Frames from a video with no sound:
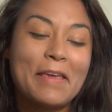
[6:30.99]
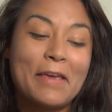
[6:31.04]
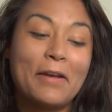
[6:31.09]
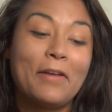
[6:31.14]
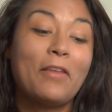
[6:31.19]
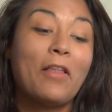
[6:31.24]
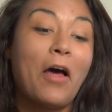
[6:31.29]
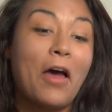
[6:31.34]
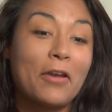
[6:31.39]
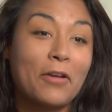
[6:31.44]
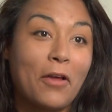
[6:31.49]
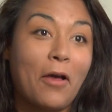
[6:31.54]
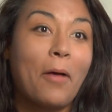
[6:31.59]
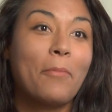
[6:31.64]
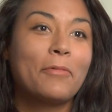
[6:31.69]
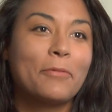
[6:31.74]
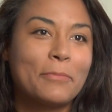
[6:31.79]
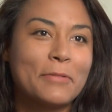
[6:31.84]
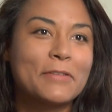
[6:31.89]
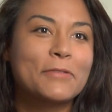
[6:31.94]
get a lot of
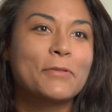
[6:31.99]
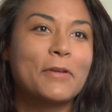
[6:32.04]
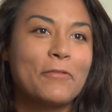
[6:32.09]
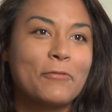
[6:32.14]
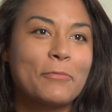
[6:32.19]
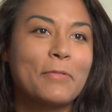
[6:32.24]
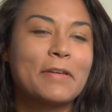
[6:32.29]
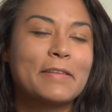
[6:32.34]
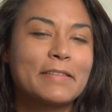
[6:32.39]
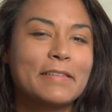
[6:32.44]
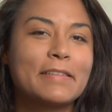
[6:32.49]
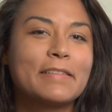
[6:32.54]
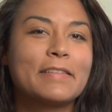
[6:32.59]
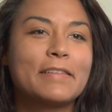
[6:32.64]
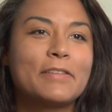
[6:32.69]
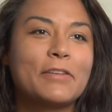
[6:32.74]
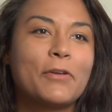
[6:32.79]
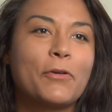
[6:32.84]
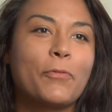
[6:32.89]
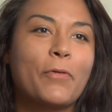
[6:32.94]
compliments when everybody sees
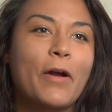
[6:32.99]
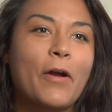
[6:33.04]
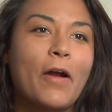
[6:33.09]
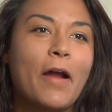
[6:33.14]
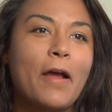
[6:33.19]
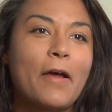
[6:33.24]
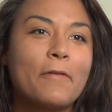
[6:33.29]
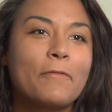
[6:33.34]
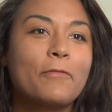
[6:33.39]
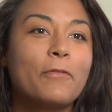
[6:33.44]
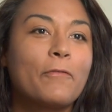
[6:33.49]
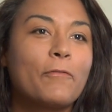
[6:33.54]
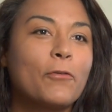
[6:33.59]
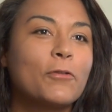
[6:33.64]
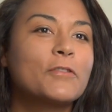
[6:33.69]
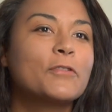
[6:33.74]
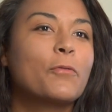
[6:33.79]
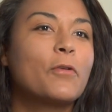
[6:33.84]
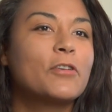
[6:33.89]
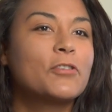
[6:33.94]
the dinnerware. The
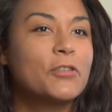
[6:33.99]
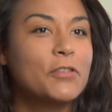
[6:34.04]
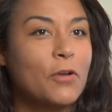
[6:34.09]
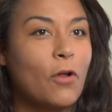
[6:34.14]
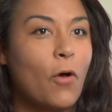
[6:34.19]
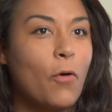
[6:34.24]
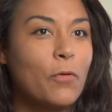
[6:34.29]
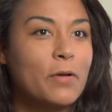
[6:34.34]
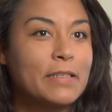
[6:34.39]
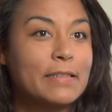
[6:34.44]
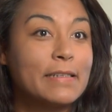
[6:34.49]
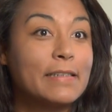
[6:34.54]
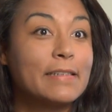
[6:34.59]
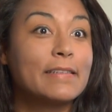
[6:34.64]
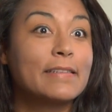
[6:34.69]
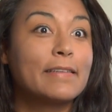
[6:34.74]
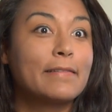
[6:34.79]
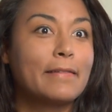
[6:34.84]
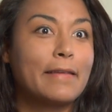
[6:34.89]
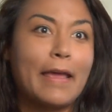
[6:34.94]
first question always
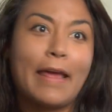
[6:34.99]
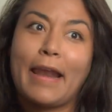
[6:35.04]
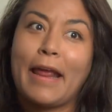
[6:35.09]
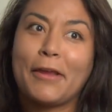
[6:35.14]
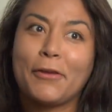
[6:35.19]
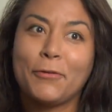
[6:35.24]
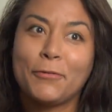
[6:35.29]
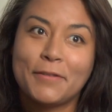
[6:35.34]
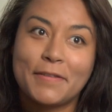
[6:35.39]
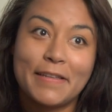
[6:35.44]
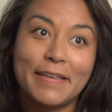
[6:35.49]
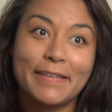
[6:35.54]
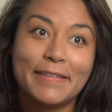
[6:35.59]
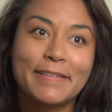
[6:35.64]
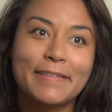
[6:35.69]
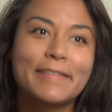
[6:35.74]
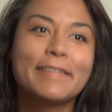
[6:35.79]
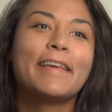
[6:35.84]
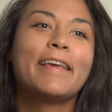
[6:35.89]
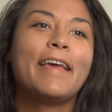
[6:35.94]
is, can I use
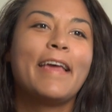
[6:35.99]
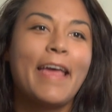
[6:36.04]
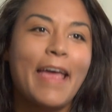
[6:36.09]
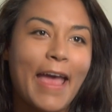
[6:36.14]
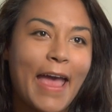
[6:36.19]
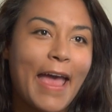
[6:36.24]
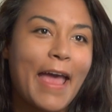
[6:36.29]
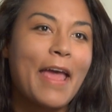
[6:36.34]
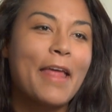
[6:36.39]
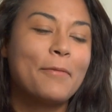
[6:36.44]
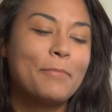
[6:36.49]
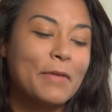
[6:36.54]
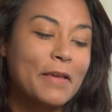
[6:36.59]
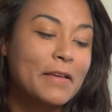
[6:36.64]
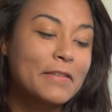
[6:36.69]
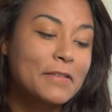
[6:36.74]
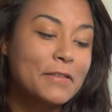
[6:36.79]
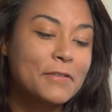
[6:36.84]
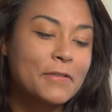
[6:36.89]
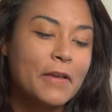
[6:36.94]
this? And
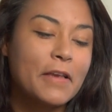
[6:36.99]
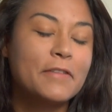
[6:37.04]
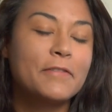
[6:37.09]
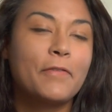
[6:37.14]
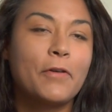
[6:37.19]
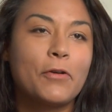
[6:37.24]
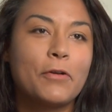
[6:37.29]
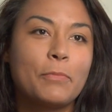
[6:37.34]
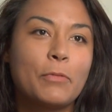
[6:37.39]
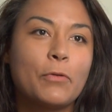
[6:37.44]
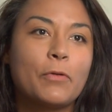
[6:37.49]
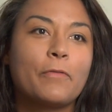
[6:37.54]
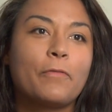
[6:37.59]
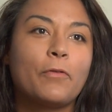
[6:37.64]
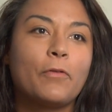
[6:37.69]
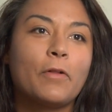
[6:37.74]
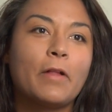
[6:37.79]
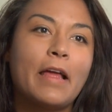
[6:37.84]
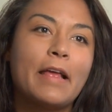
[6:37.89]
because it's very beautiful,